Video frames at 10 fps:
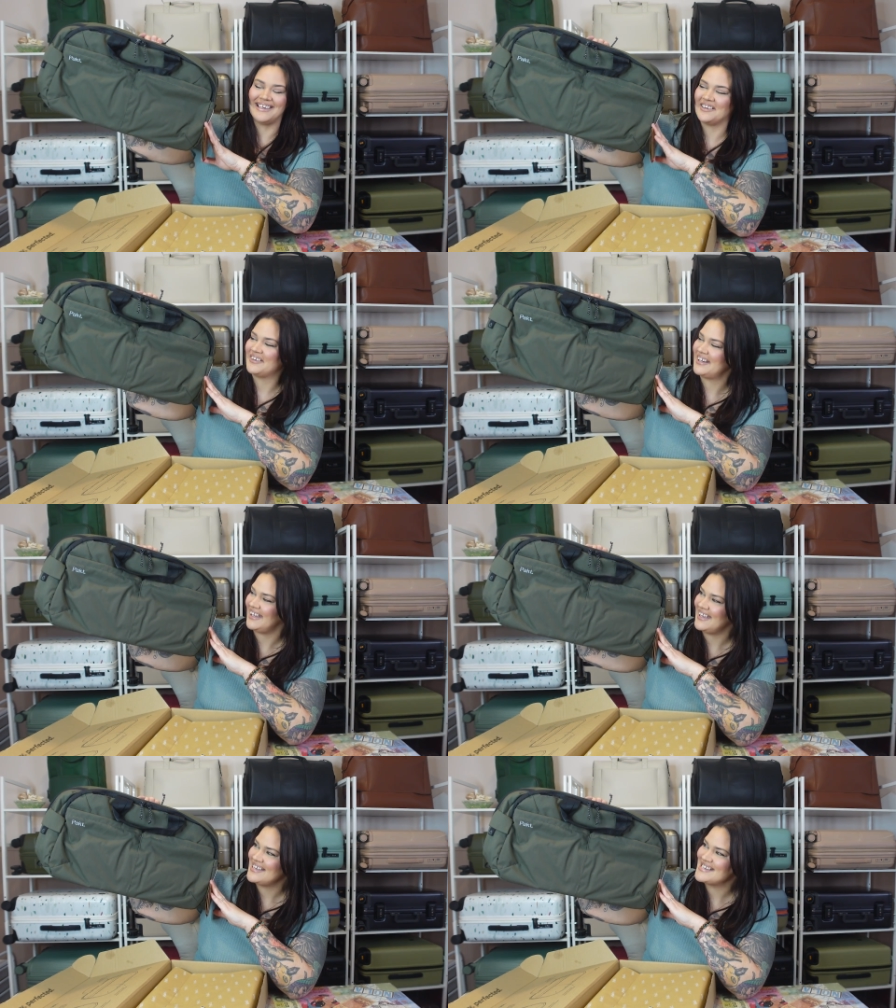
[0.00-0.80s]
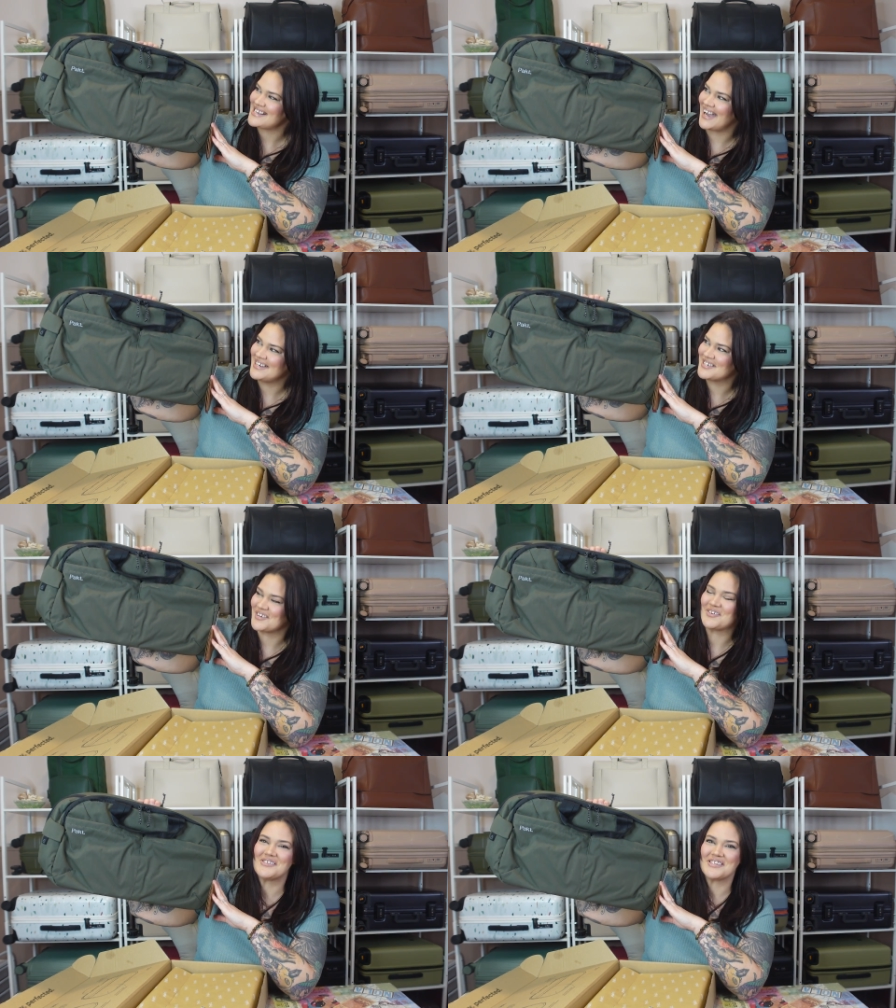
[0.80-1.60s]
here it is. I
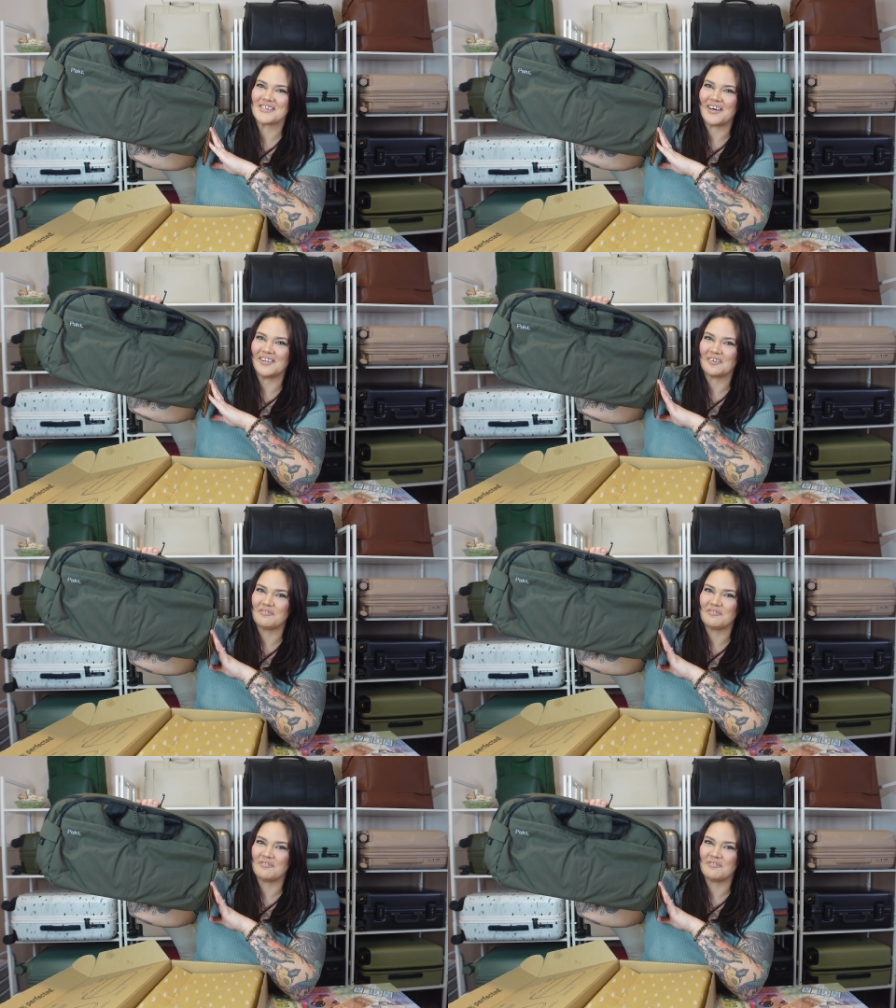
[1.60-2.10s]
chose the color